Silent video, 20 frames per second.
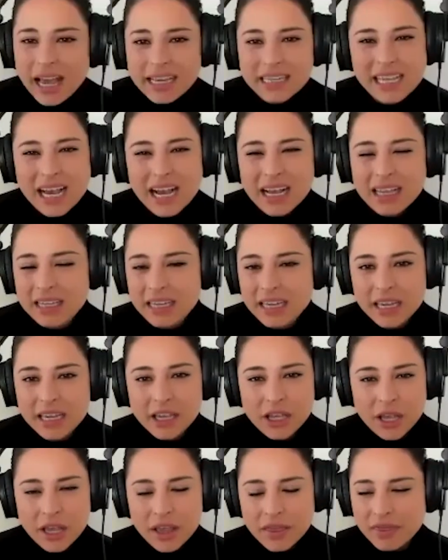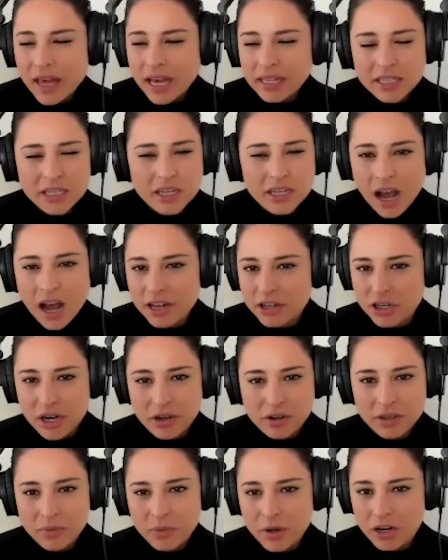exactly. That's not
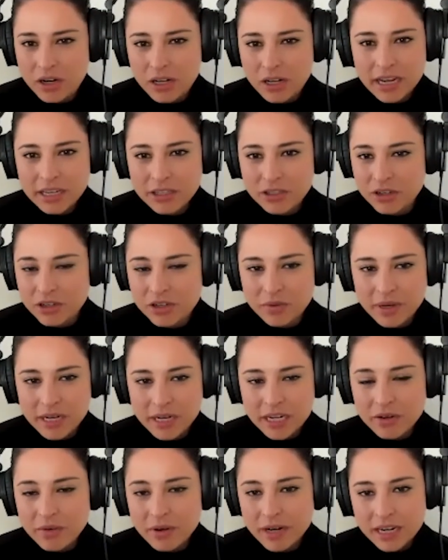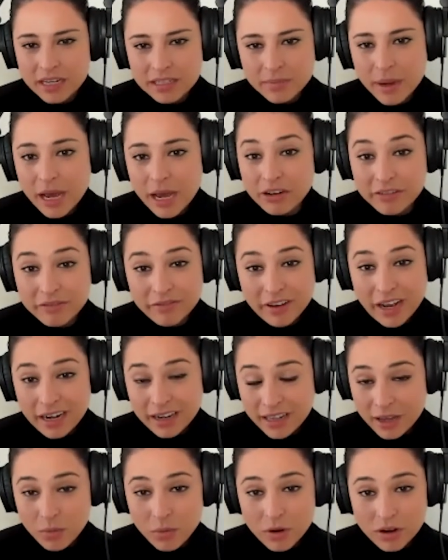generally what our clients are doing, Hugh. Yeah. And as a matter of
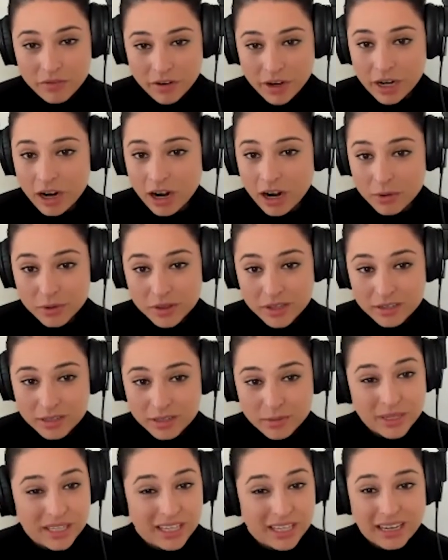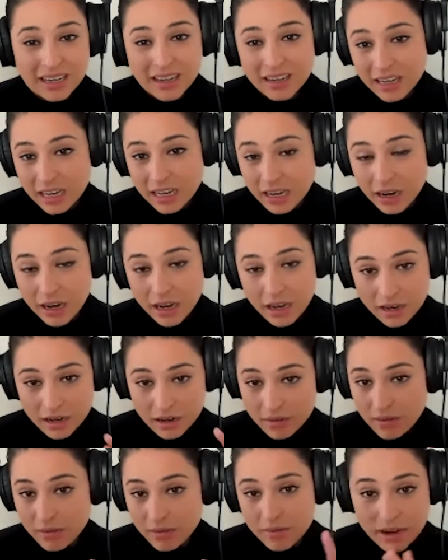fact, mm-hmm. they work very hard with us to be like, okay,
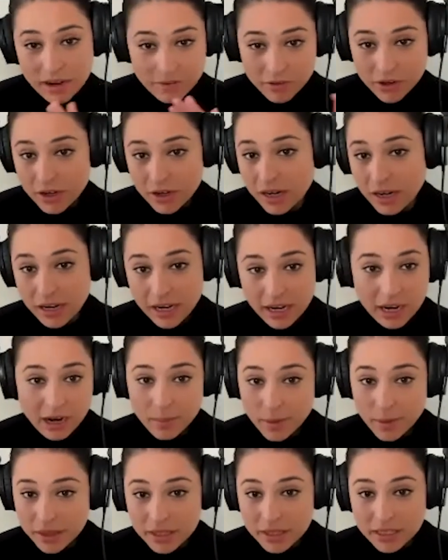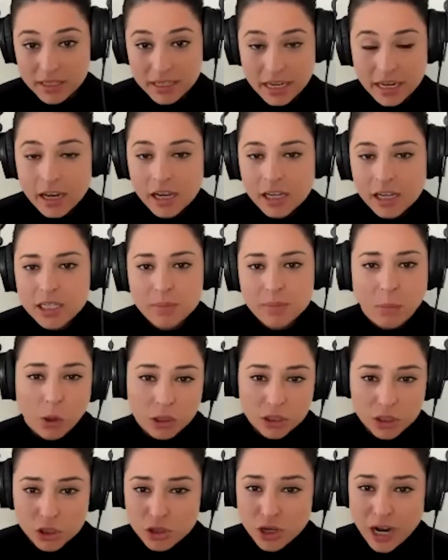I never gonna care about this, like
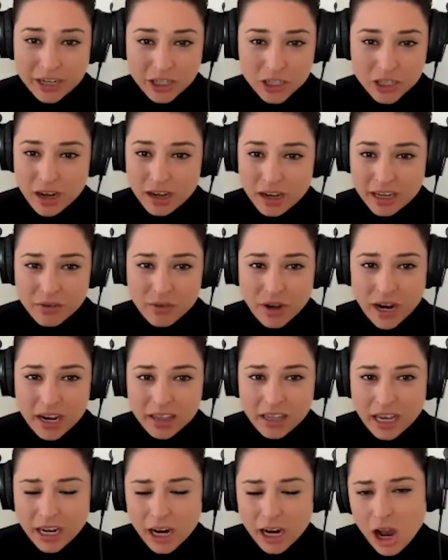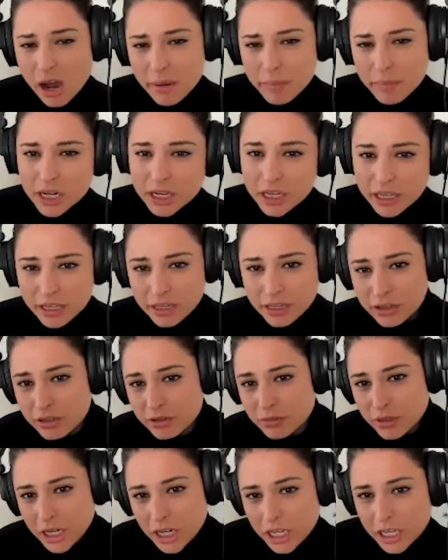sports trash talking, right? Like I'm gonna
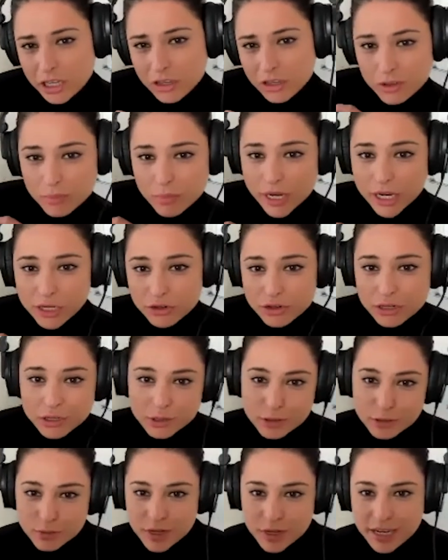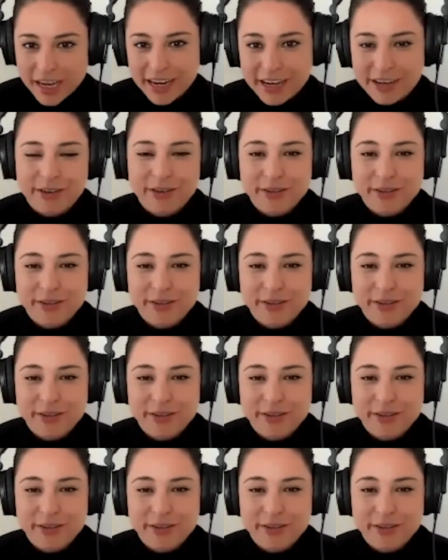kill, we're gonna kill the Patriots this weekend here,